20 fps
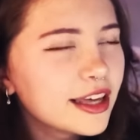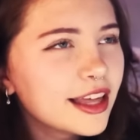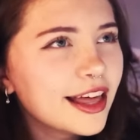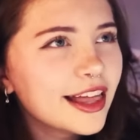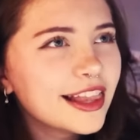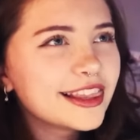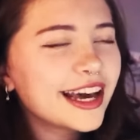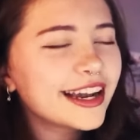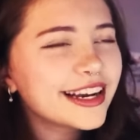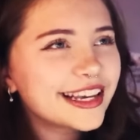
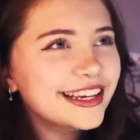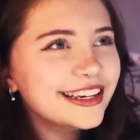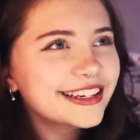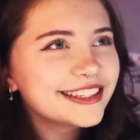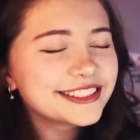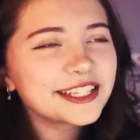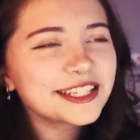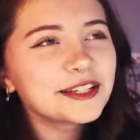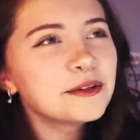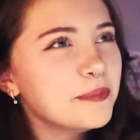that he
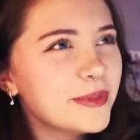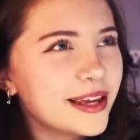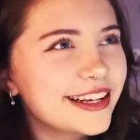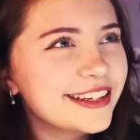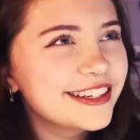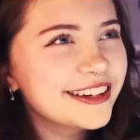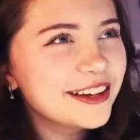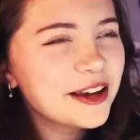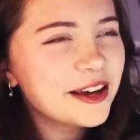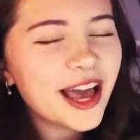has
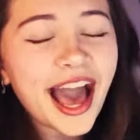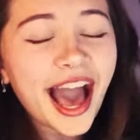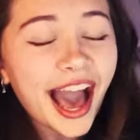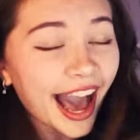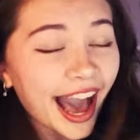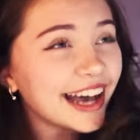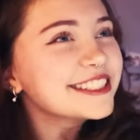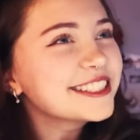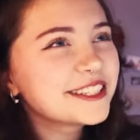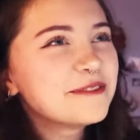
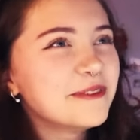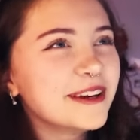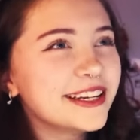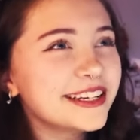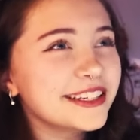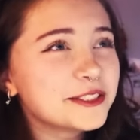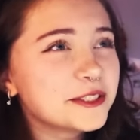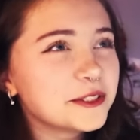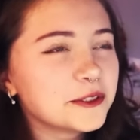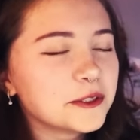
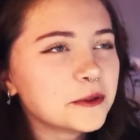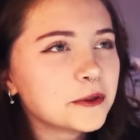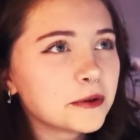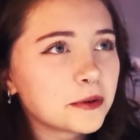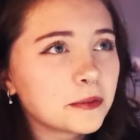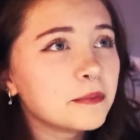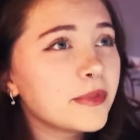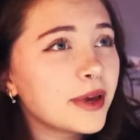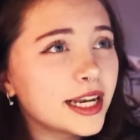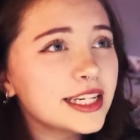admitted to
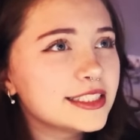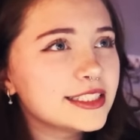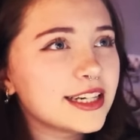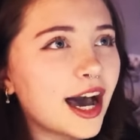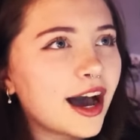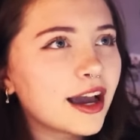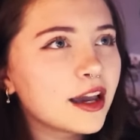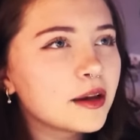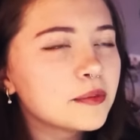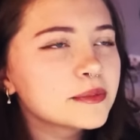many
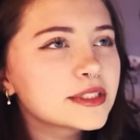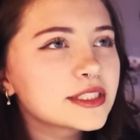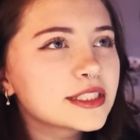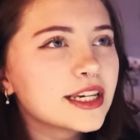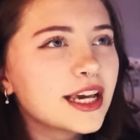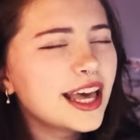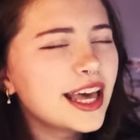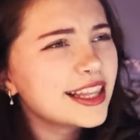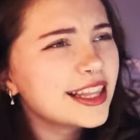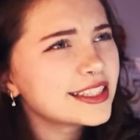times,
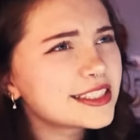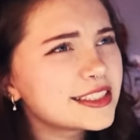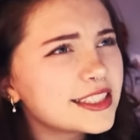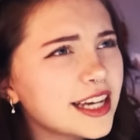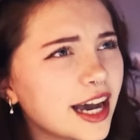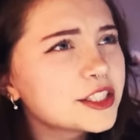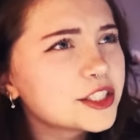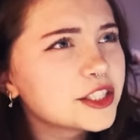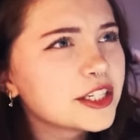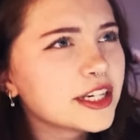this
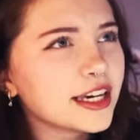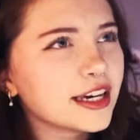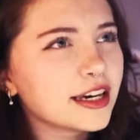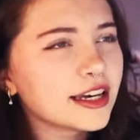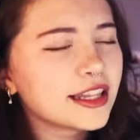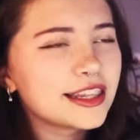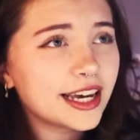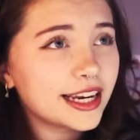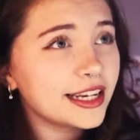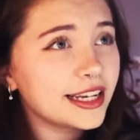touching
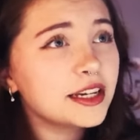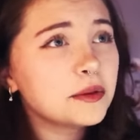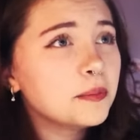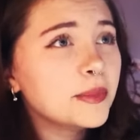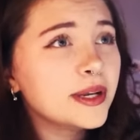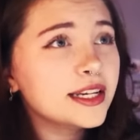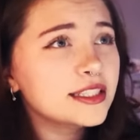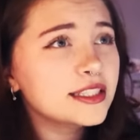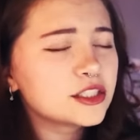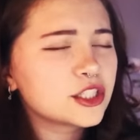that he
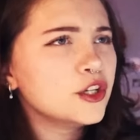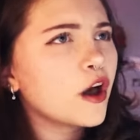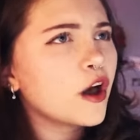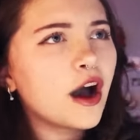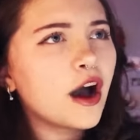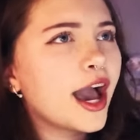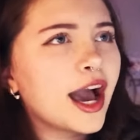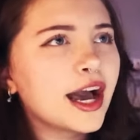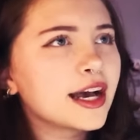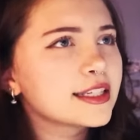admitted to
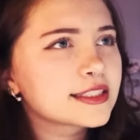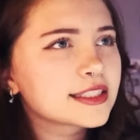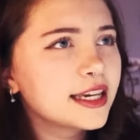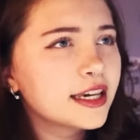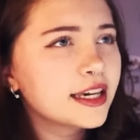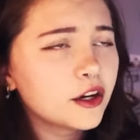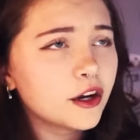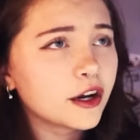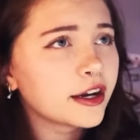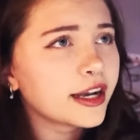not
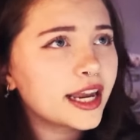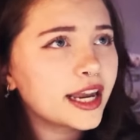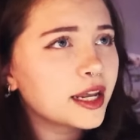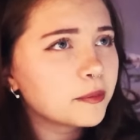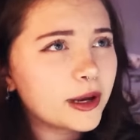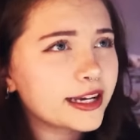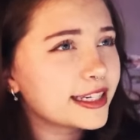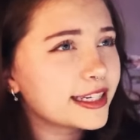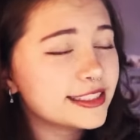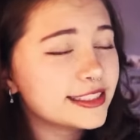asking or getting
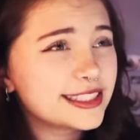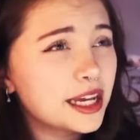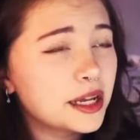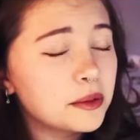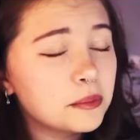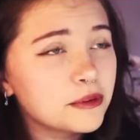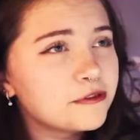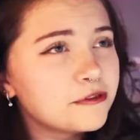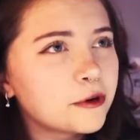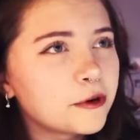my consent
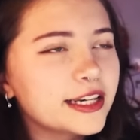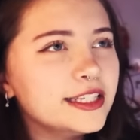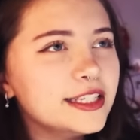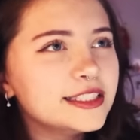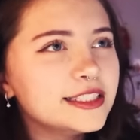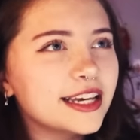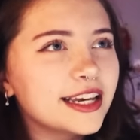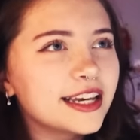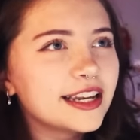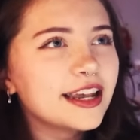before he
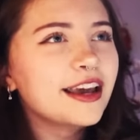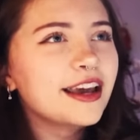did,